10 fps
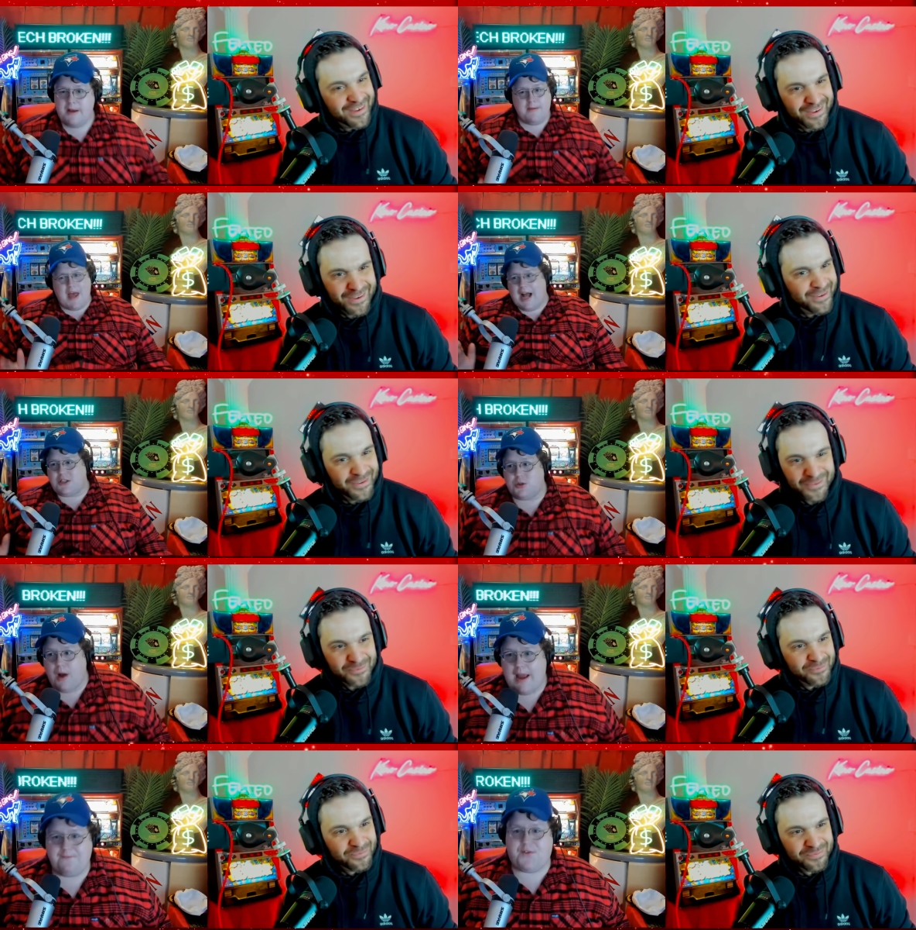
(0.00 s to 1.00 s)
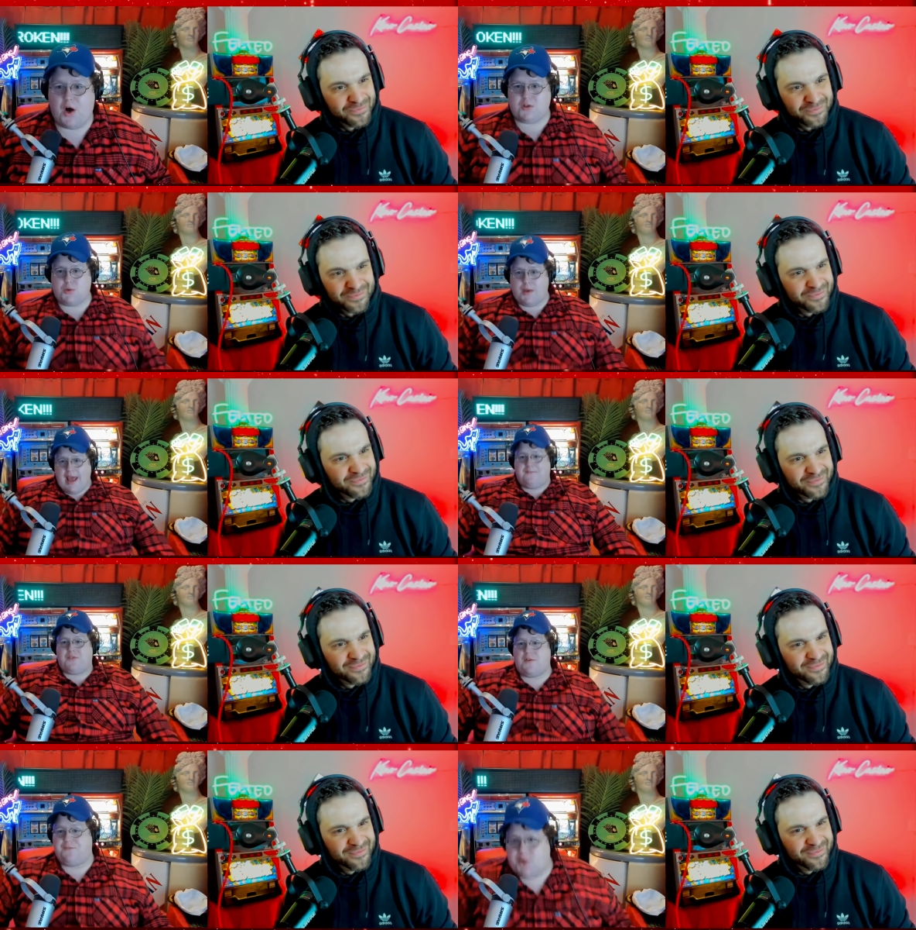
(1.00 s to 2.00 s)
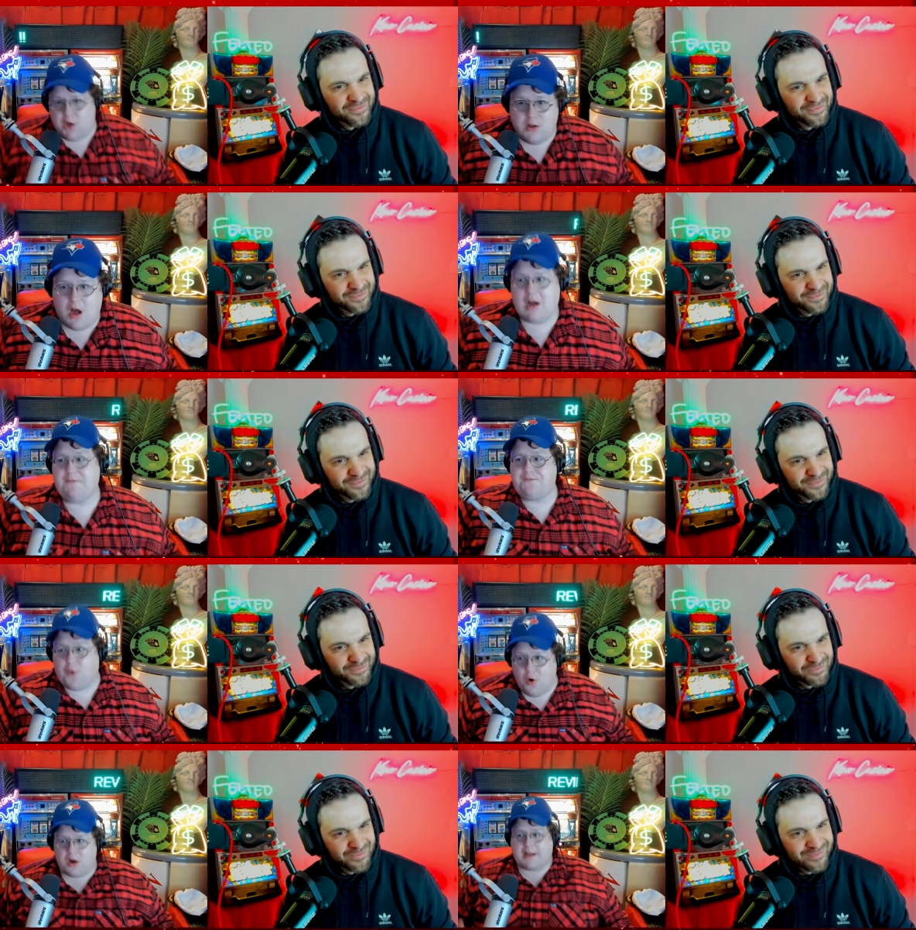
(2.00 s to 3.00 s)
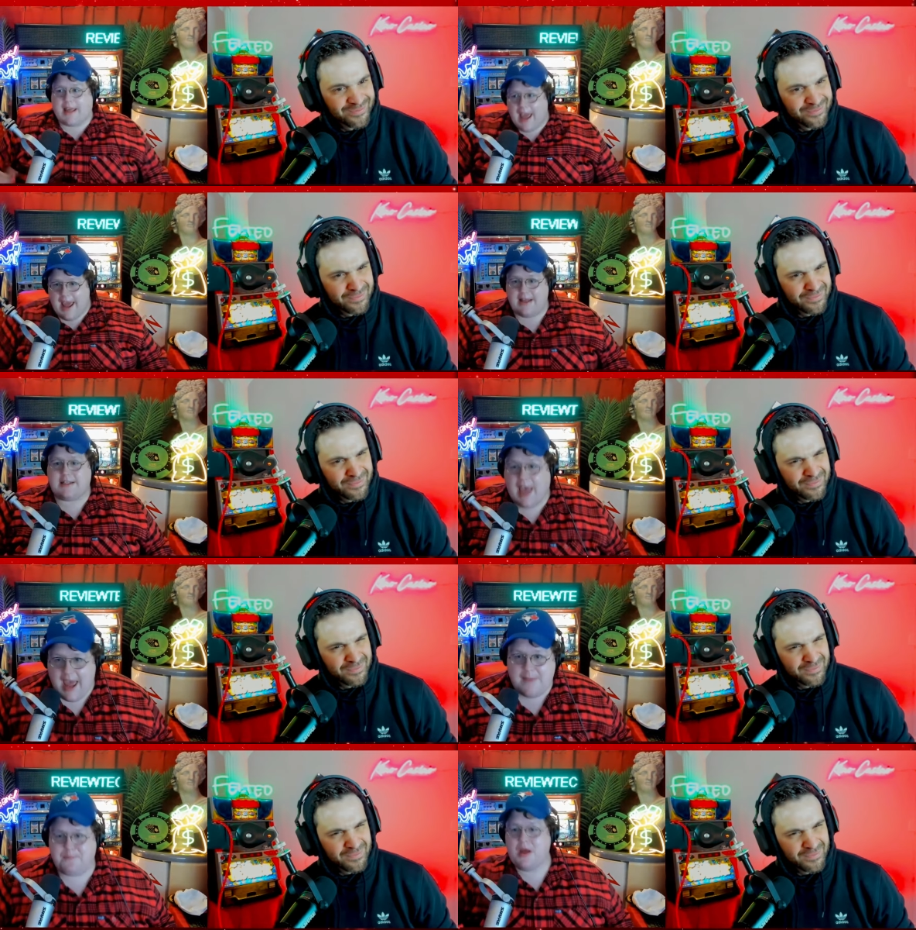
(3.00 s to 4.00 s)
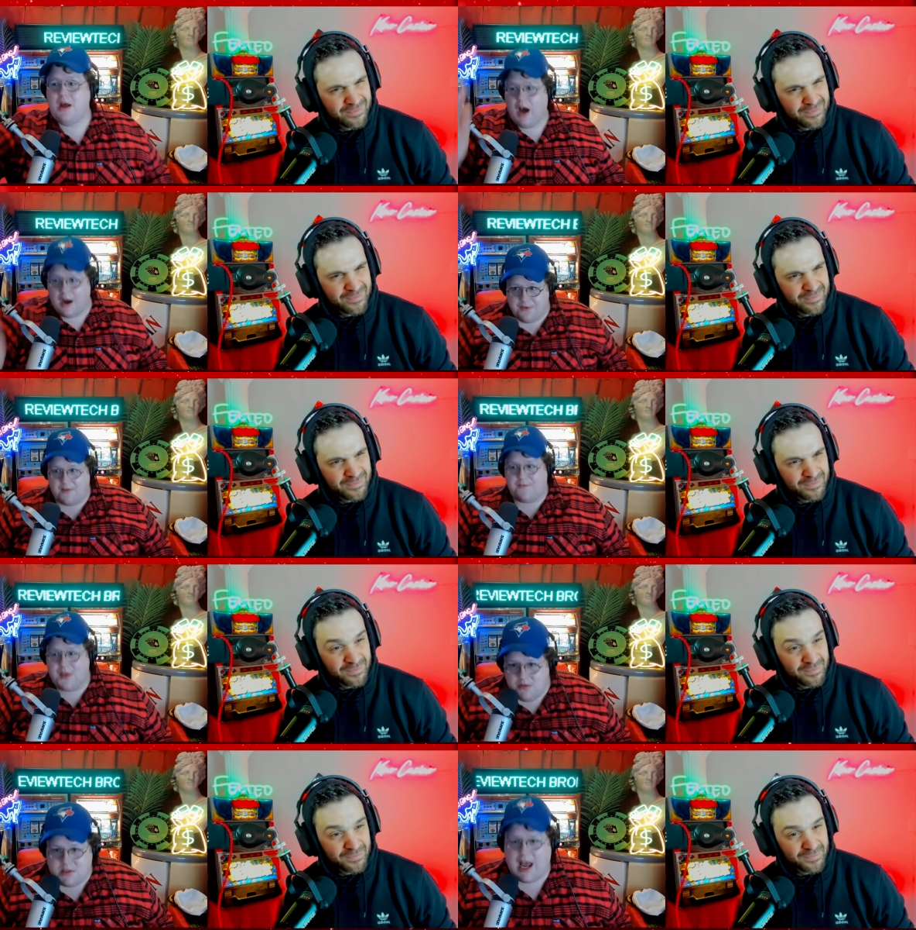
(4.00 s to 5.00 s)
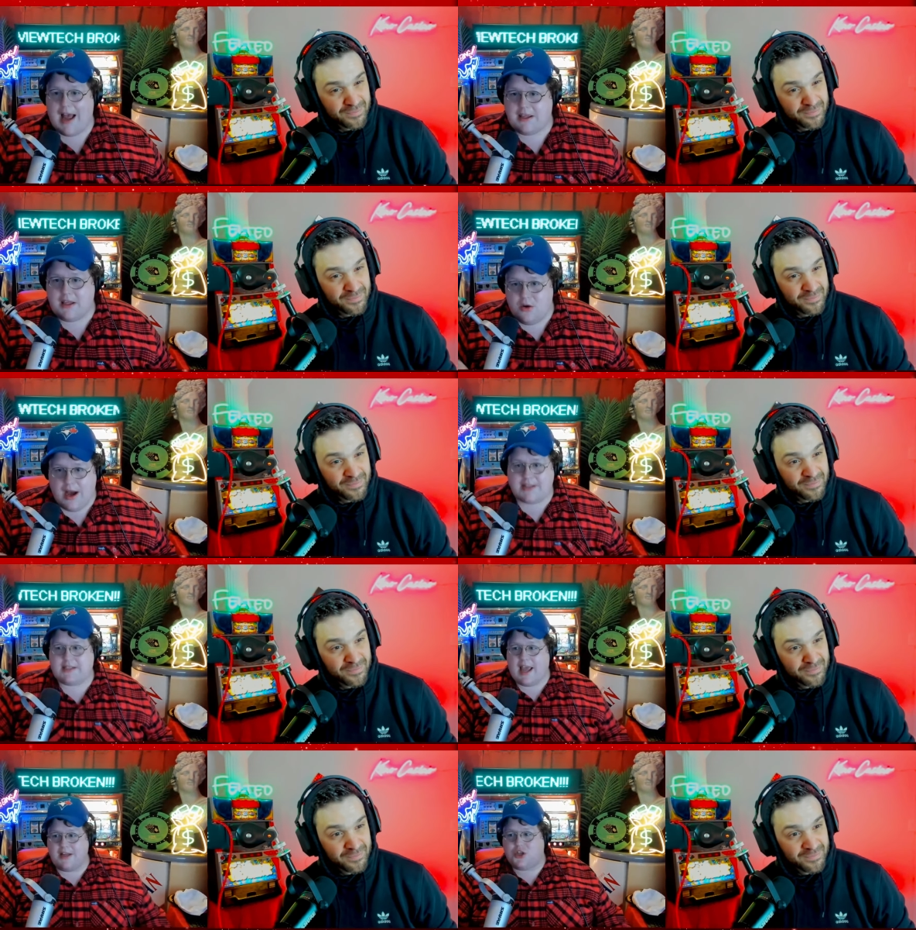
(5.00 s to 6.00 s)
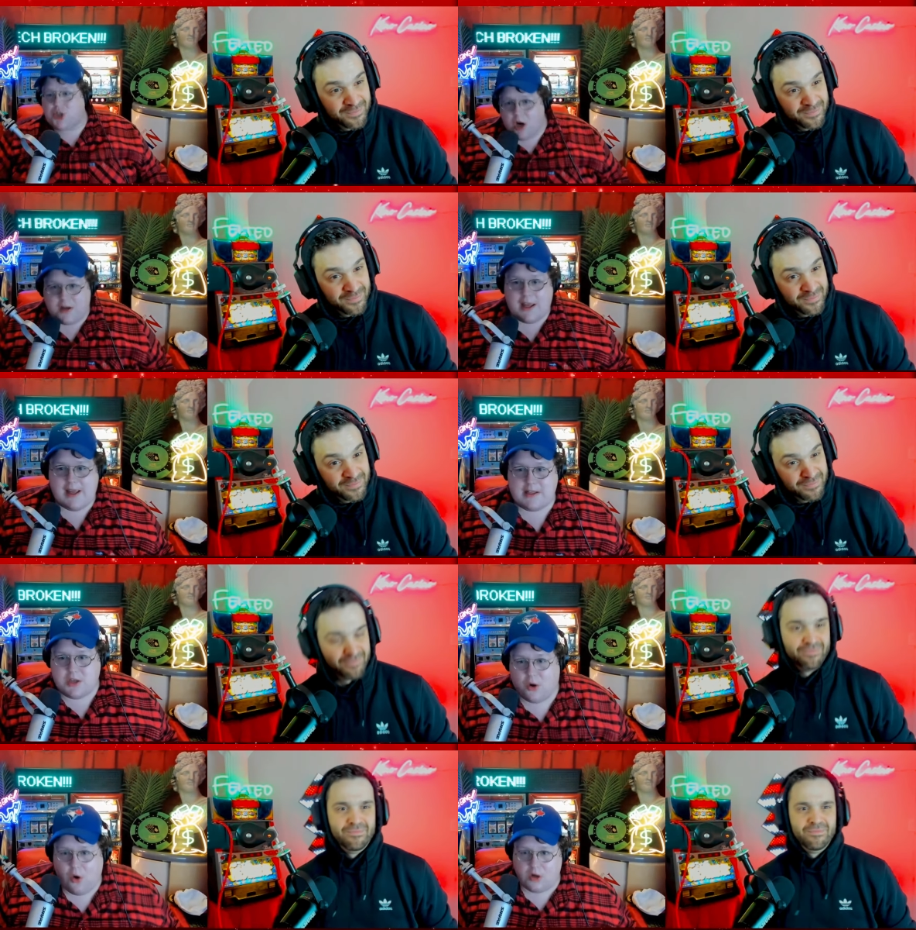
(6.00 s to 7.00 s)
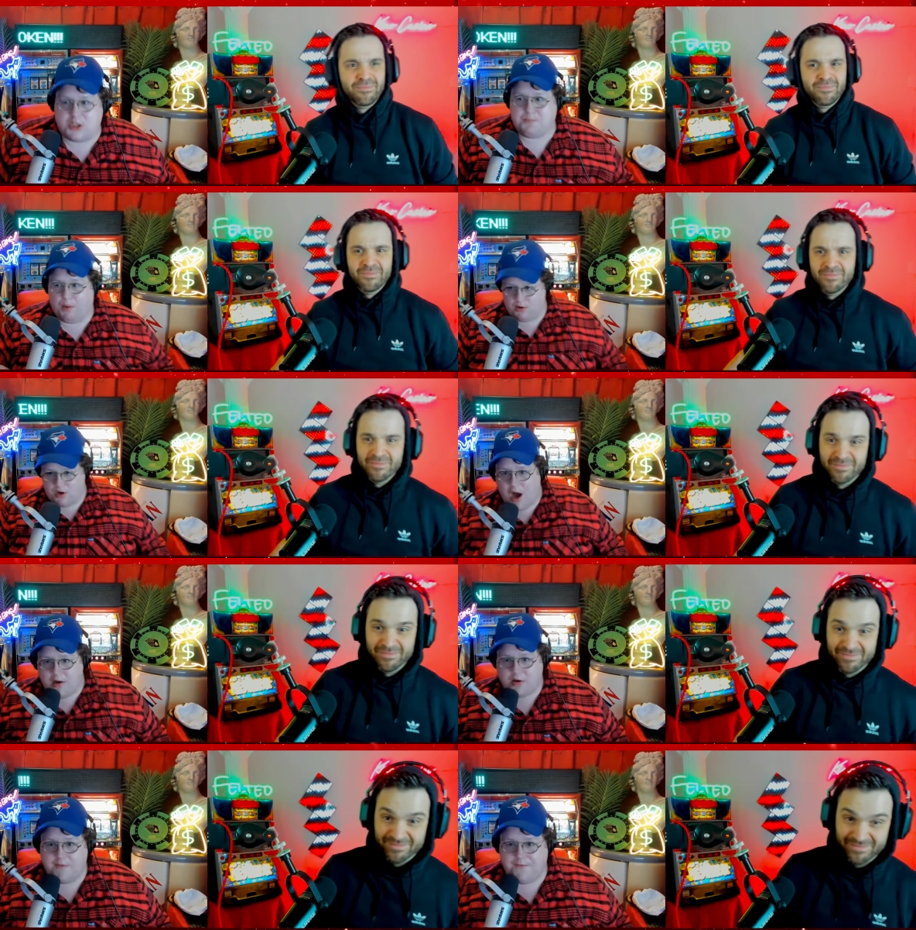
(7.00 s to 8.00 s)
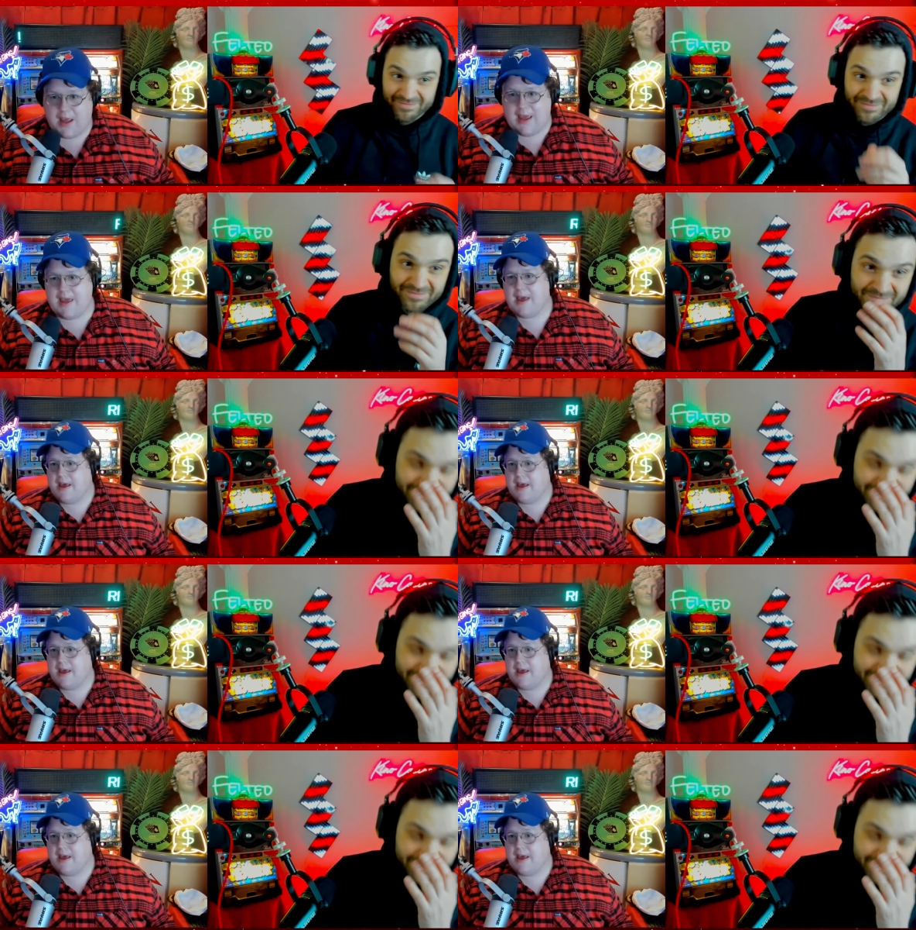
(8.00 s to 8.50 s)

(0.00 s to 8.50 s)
Speaker 1: That's right, folks. We have the full on 4K tape of Review Tech USA jerking it to horse pornography.